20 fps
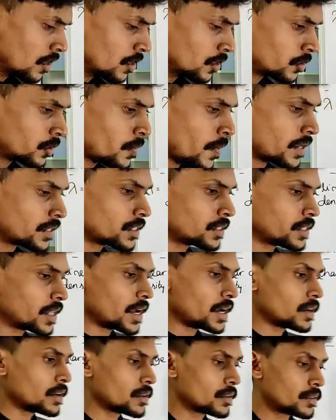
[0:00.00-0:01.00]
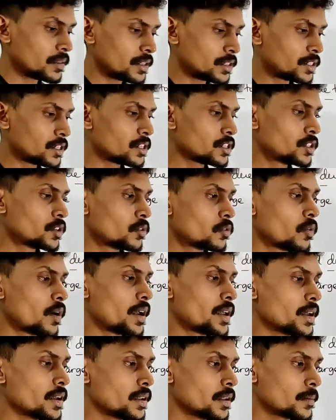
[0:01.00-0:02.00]
So imagine that this is the
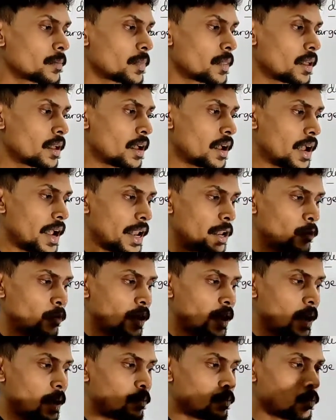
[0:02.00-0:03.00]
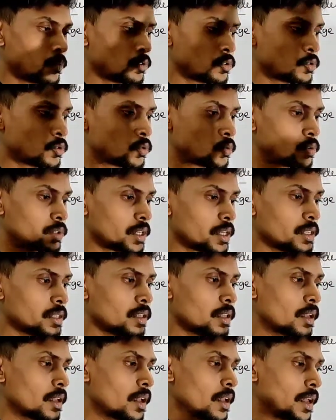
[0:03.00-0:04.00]
wire and we have
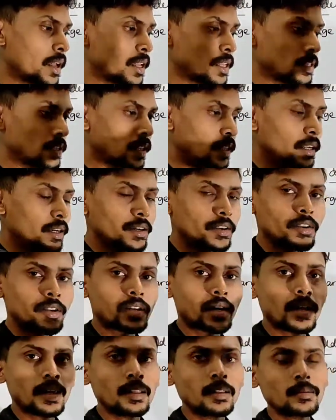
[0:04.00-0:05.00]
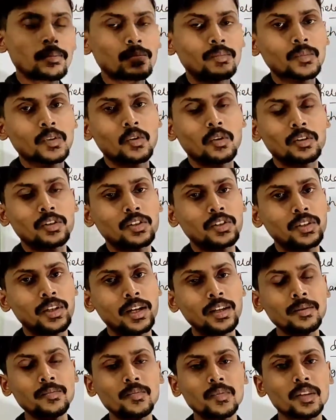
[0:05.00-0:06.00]
chosen a cylindrical
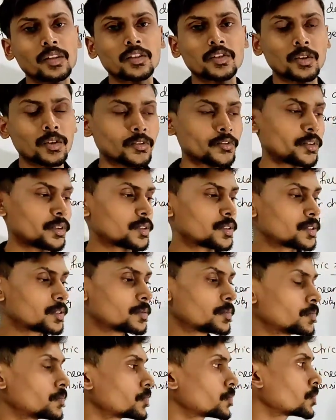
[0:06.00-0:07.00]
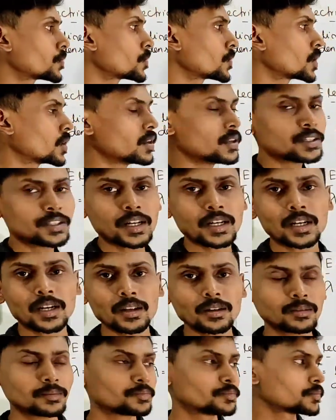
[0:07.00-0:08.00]
Gaussian surface. Is that
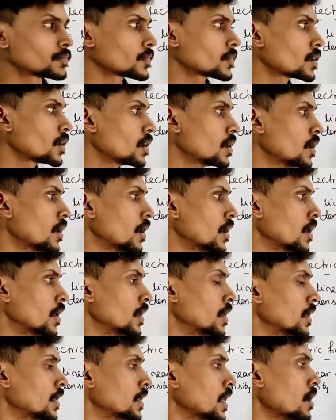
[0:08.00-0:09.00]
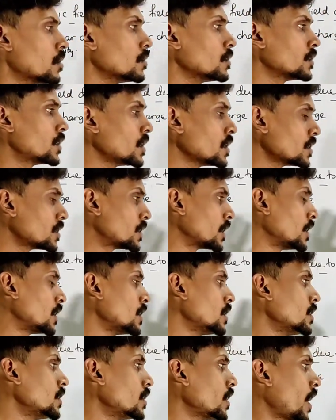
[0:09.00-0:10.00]
clear? Now this
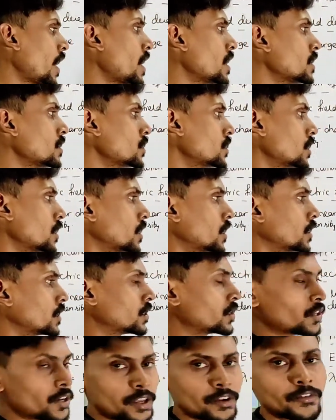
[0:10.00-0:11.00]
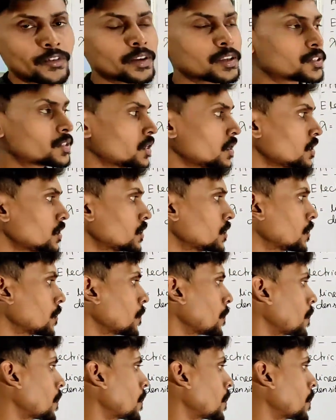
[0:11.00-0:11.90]
cylinder has three faces.